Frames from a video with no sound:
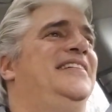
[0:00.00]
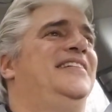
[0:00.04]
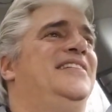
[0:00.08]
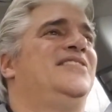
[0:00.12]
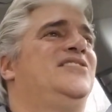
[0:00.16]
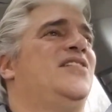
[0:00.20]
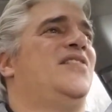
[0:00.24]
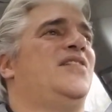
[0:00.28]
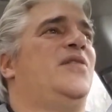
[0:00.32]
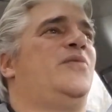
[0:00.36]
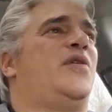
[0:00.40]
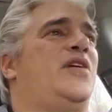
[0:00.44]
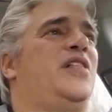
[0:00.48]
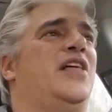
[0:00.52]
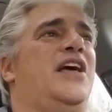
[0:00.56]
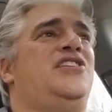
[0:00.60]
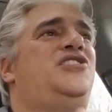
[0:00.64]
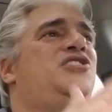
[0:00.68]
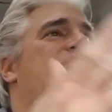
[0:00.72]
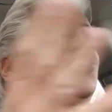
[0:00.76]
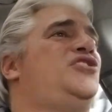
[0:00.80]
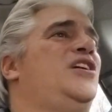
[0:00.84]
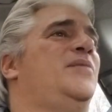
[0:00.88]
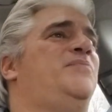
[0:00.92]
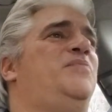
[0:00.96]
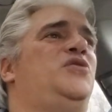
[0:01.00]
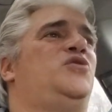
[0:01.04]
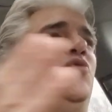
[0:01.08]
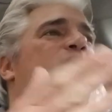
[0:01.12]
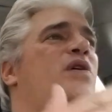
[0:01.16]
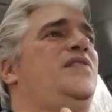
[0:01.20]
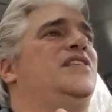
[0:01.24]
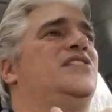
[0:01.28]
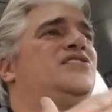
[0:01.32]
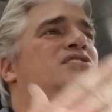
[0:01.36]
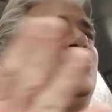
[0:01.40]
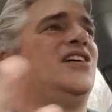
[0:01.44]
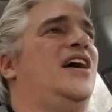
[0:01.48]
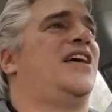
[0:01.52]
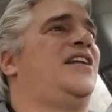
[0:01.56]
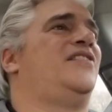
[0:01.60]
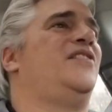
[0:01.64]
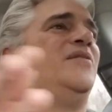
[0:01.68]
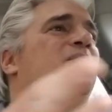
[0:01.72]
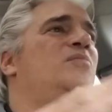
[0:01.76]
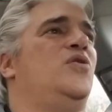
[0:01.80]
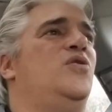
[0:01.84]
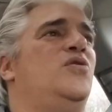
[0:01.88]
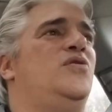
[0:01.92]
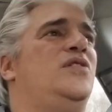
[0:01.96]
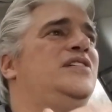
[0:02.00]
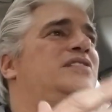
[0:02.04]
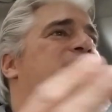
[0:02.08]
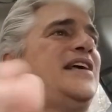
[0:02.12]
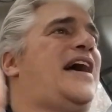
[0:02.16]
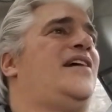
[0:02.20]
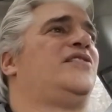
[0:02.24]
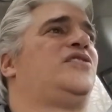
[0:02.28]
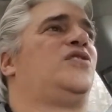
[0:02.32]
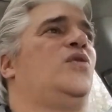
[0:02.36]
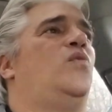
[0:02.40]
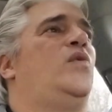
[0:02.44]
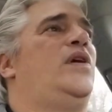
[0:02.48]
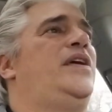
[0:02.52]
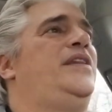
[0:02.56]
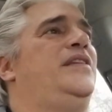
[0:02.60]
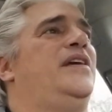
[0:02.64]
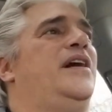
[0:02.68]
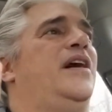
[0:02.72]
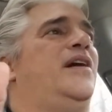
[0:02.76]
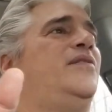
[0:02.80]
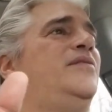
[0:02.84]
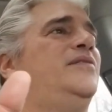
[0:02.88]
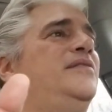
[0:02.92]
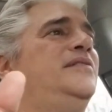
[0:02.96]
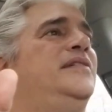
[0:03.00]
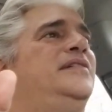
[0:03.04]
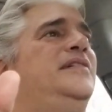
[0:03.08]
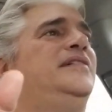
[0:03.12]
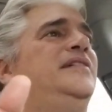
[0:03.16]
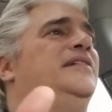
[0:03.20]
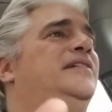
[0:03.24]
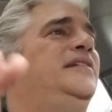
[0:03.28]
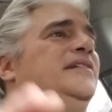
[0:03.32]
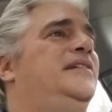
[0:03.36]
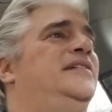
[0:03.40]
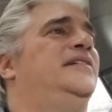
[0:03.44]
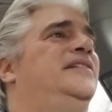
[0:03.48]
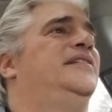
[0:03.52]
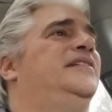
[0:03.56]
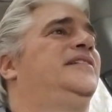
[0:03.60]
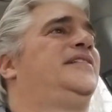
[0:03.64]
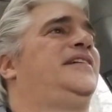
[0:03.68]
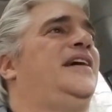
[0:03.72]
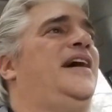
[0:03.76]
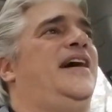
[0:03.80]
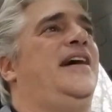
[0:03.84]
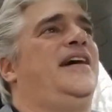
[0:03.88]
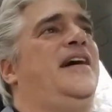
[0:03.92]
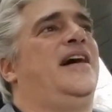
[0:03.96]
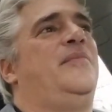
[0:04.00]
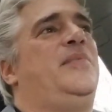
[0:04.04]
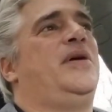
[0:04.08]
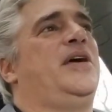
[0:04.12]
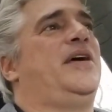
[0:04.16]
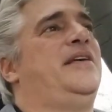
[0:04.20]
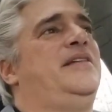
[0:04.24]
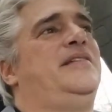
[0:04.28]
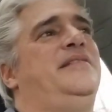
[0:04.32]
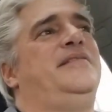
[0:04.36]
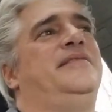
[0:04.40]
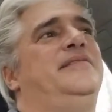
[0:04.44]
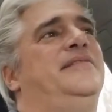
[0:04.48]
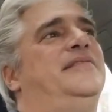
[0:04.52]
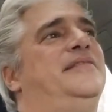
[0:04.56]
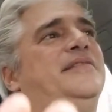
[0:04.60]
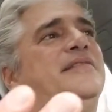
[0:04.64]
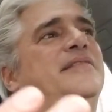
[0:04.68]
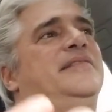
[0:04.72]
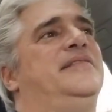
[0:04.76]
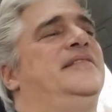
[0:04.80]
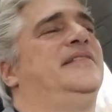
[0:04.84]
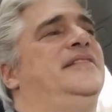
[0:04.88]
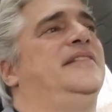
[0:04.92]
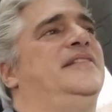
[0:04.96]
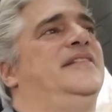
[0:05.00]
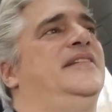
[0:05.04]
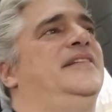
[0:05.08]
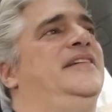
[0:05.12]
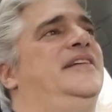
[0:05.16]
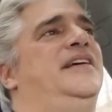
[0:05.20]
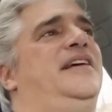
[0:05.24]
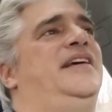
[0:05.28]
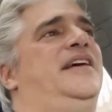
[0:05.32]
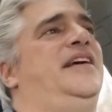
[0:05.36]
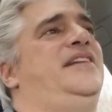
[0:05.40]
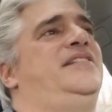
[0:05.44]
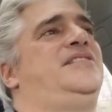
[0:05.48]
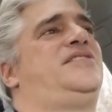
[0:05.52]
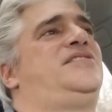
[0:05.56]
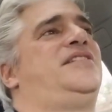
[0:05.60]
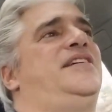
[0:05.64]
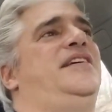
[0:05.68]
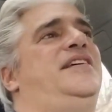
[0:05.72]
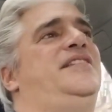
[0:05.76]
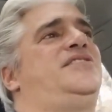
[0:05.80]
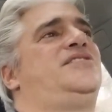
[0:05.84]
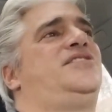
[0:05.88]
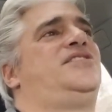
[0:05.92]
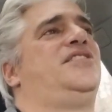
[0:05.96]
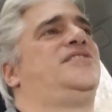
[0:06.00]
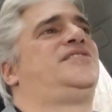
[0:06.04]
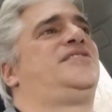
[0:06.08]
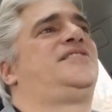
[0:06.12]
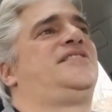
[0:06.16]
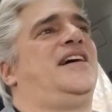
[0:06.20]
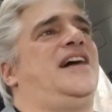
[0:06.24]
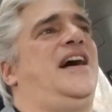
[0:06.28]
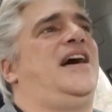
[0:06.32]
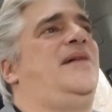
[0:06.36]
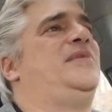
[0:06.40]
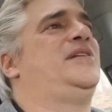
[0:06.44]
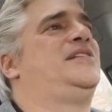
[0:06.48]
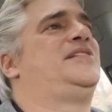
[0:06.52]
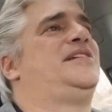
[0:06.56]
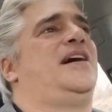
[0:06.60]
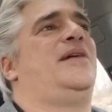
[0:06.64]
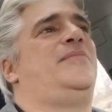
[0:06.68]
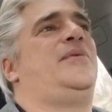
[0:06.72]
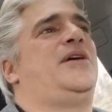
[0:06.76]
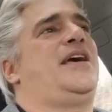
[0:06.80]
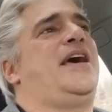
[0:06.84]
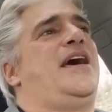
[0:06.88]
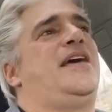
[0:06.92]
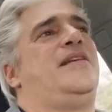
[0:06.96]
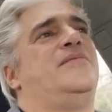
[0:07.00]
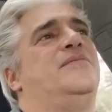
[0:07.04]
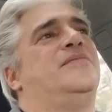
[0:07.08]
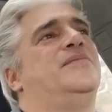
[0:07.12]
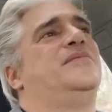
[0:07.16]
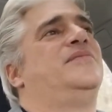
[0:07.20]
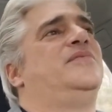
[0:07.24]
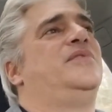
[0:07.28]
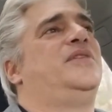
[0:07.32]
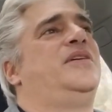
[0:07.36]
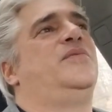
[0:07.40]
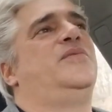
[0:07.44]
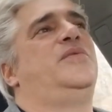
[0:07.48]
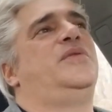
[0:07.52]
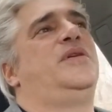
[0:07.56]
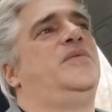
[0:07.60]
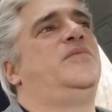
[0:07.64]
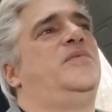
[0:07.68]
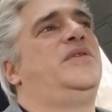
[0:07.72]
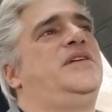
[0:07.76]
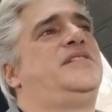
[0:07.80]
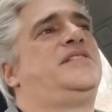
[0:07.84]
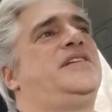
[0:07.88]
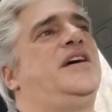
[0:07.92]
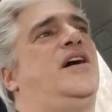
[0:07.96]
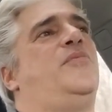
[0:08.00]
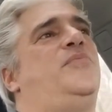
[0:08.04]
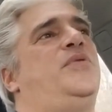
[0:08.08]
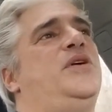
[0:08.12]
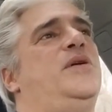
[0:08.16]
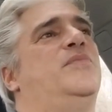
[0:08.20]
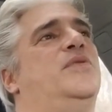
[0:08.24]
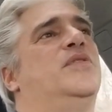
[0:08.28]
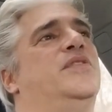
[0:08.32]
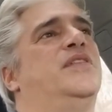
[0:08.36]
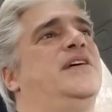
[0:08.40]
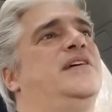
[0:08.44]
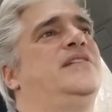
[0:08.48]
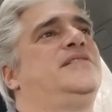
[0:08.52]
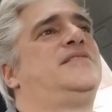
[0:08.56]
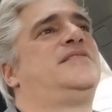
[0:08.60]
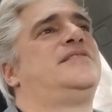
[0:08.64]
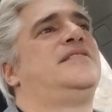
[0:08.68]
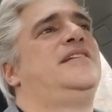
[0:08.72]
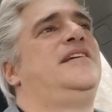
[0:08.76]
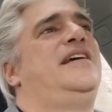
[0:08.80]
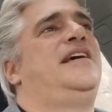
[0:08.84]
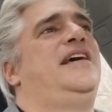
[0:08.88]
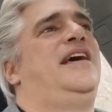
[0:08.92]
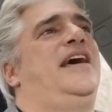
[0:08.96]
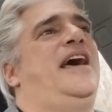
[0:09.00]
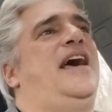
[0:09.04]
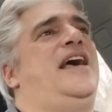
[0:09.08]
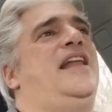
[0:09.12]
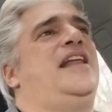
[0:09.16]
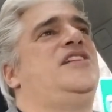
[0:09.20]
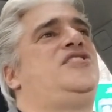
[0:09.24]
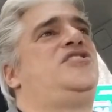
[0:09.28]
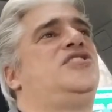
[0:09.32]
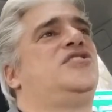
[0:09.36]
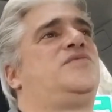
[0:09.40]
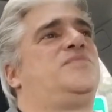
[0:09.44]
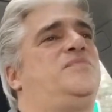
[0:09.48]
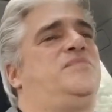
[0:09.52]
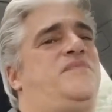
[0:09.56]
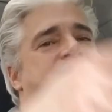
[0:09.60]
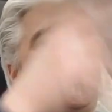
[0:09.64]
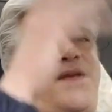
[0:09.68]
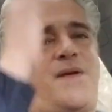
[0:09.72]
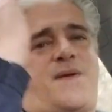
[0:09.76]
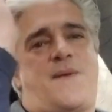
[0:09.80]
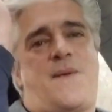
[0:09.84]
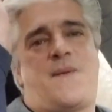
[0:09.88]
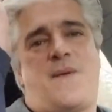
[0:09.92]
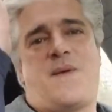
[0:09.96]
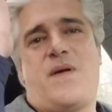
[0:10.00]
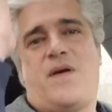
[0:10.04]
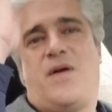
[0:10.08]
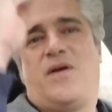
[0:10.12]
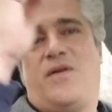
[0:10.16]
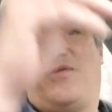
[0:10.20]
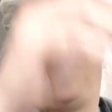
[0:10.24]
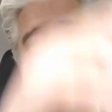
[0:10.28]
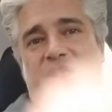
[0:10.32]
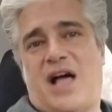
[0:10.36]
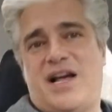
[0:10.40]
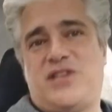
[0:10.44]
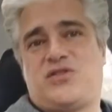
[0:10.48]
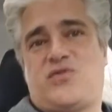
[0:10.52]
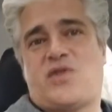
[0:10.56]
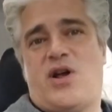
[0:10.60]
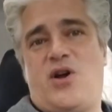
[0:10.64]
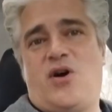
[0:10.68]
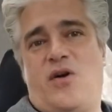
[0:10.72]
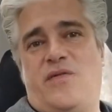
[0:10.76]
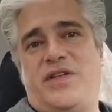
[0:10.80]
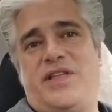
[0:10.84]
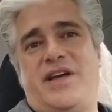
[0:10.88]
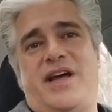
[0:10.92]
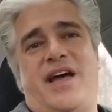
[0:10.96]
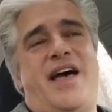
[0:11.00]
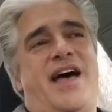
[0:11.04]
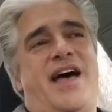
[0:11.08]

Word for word: so the relationship between the sun and the moon is out the window. Okay, I mean, it's it's just time and time again. We, we, we tell people this, and it just phew, flies right over their